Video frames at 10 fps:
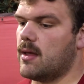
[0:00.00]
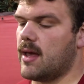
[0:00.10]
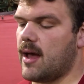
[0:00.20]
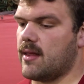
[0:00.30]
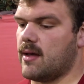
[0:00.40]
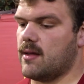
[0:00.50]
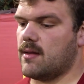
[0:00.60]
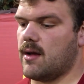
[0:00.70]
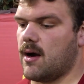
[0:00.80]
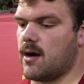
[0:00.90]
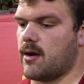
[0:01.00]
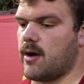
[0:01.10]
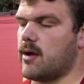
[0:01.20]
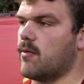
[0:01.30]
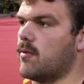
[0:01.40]
They are a
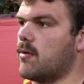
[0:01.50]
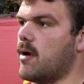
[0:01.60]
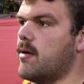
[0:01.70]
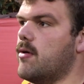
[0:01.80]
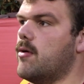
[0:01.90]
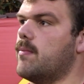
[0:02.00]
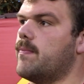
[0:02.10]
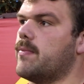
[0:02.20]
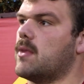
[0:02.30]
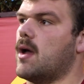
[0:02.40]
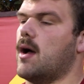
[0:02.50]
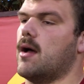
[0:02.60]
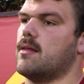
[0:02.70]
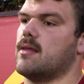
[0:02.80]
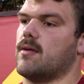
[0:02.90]
great room.
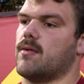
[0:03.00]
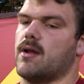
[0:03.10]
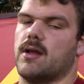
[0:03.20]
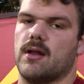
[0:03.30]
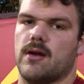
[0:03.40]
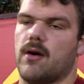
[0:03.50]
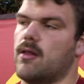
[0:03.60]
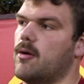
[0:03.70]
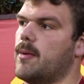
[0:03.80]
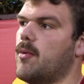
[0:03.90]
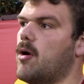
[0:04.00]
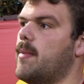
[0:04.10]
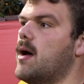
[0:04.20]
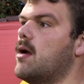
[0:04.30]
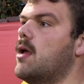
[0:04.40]
I think we're going to get to know a little bit more
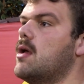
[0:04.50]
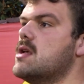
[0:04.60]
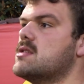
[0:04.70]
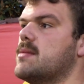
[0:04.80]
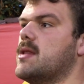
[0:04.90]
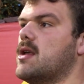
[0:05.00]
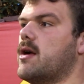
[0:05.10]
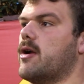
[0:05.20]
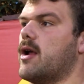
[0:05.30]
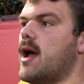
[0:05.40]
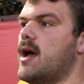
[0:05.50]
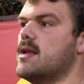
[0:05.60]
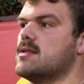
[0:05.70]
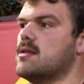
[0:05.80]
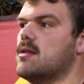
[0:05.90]
about some of the younger
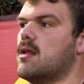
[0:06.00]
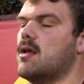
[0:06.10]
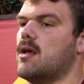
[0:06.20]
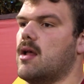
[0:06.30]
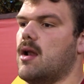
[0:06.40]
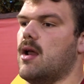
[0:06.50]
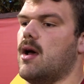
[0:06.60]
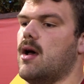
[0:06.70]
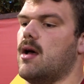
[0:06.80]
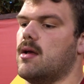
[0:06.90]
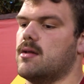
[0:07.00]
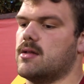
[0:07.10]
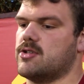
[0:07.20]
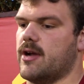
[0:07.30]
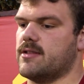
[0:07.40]
guys and
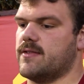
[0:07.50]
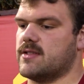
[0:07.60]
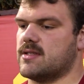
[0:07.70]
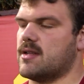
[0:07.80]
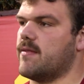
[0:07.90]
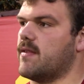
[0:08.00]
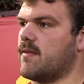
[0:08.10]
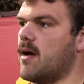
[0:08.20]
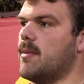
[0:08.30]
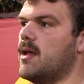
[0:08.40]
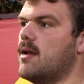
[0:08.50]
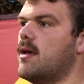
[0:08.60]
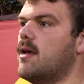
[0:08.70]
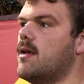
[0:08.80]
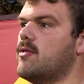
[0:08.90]
transfers and stuff have come in
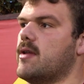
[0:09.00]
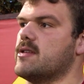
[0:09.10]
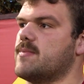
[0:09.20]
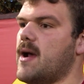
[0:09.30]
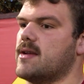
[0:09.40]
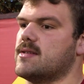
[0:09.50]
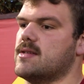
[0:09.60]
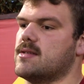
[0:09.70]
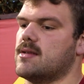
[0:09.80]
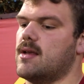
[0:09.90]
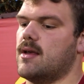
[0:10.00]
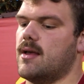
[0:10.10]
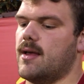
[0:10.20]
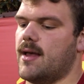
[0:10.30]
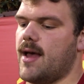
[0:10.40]
throughout these practices.
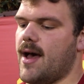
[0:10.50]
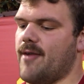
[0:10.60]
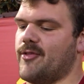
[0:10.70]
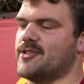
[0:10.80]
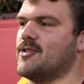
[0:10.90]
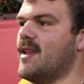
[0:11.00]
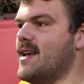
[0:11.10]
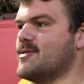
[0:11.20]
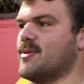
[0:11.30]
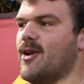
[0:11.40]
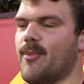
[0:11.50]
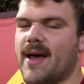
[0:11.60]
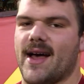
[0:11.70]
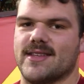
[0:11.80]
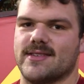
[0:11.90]
First 2 days were no
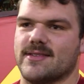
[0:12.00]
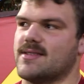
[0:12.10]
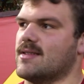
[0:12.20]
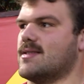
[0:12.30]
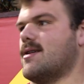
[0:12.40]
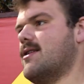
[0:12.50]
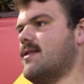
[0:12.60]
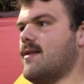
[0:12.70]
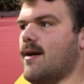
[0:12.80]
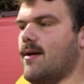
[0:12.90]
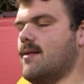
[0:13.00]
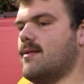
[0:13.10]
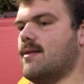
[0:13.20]
pads, so it's hard to tell.